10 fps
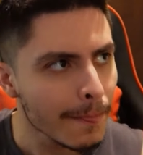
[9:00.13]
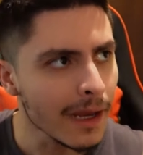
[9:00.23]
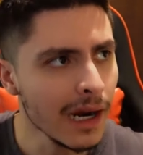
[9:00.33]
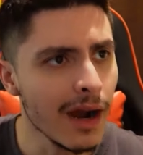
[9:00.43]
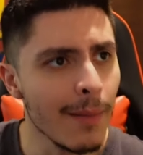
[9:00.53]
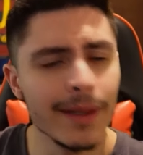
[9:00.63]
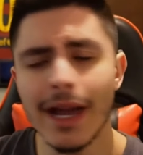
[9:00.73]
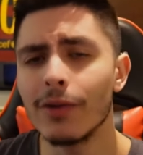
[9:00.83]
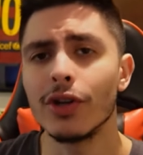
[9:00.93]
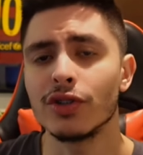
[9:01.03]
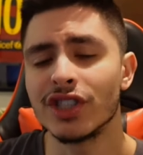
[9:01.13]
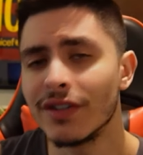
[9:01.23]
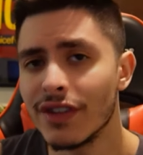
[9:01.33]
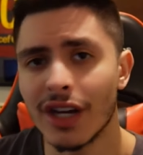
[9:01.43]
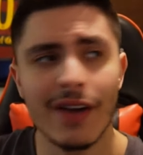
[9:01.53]
But now,
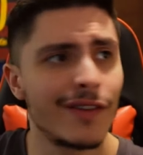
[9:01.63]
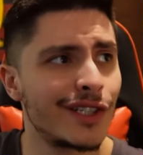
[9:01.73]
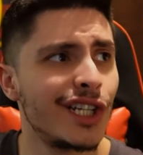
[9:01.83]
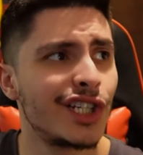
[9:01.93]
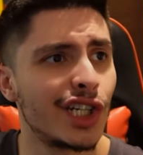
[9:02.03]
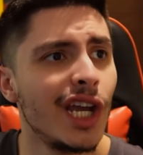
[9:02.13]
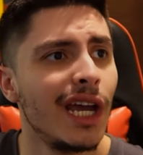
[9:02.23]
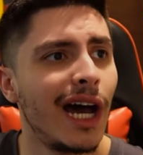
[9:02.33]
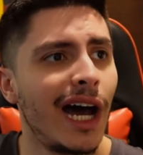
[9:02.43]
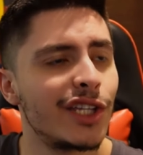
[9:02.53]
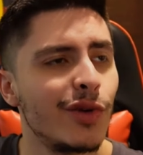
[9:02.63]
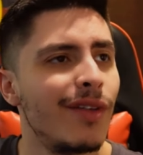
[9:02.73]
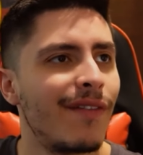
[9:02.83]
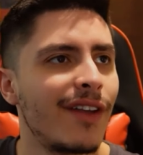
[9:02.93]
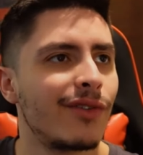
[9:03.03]
shifting the conversation to
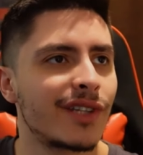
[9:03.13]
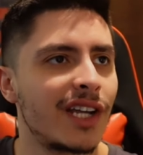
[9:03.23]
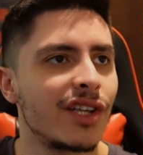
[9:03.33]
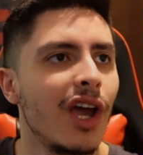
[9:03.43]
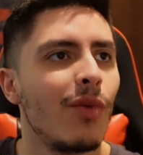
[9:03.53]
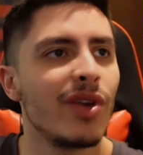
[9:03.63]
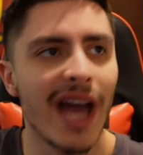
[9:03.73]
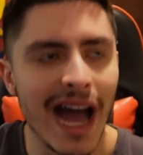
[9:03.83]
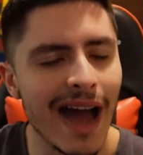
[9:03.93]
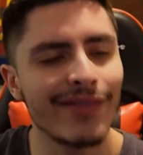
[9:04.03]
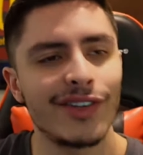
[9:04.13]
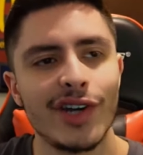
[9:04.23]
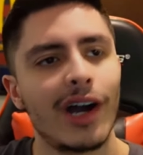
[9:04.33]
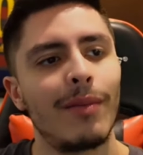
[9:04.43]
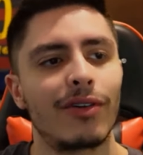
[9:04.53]
defenders, guys, we have to
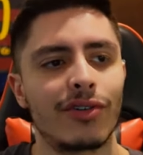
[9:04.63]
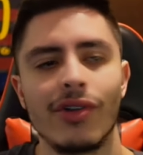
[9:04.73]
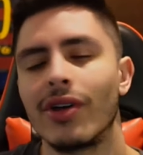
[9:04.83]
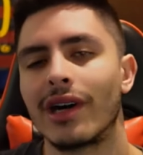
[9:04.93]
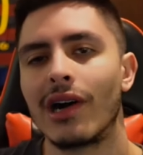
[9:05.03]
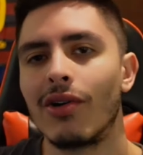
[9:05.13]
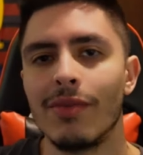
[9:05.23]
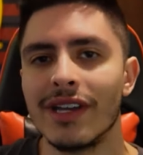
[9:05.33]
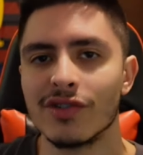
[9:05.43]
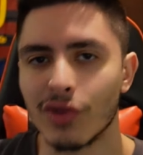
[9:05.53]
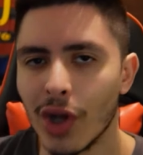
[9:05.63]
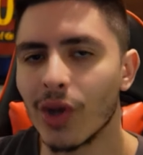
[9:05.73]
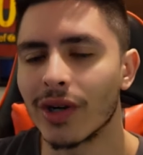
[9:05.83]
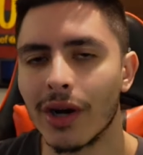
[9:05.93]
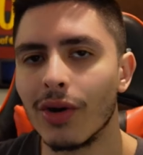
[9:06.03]
talk about Ronald Araujo, because
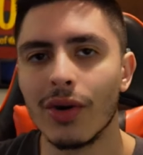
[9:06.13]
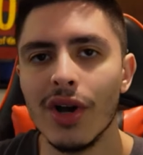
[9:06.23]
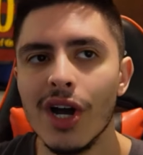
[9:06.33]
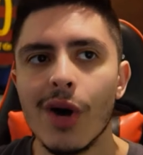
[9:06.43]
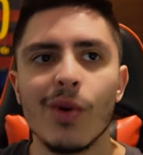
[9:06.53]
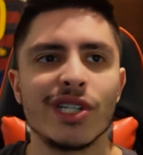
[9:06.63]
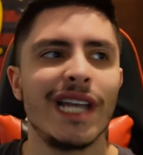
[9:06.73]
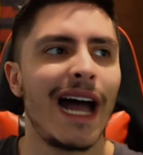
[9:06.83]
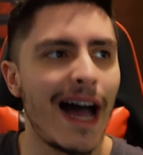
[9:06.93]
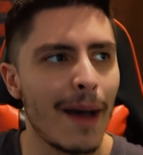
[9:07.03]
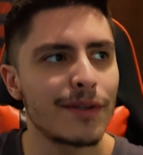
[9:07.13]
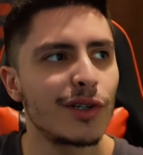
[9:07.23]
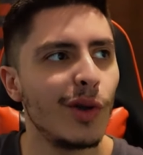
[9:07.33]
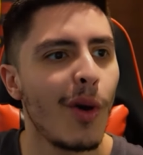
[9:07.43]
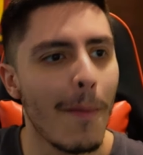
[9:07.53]
Ronald Araujo was an
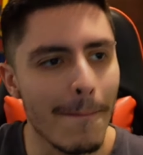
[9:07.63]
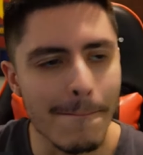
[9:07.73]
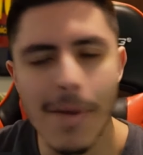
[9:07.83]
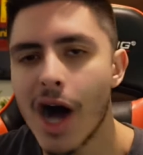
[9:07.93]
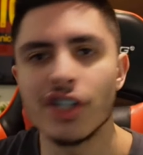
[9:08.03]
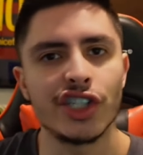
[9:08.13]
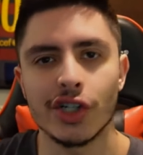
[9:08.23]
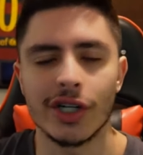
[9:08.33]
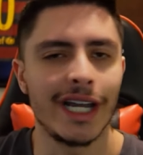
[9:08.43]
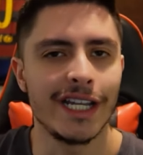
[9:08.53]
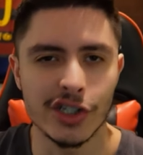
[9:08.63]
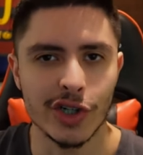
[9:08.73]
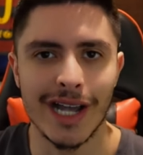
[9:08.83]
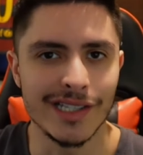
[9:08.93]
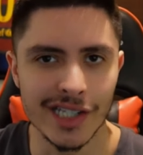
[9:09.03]
absolute monster in
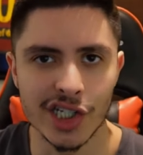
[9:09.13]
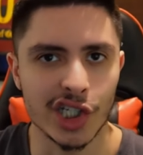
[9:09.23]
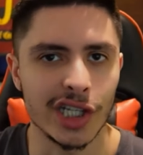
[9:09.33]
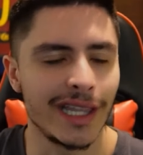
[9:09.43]
transition.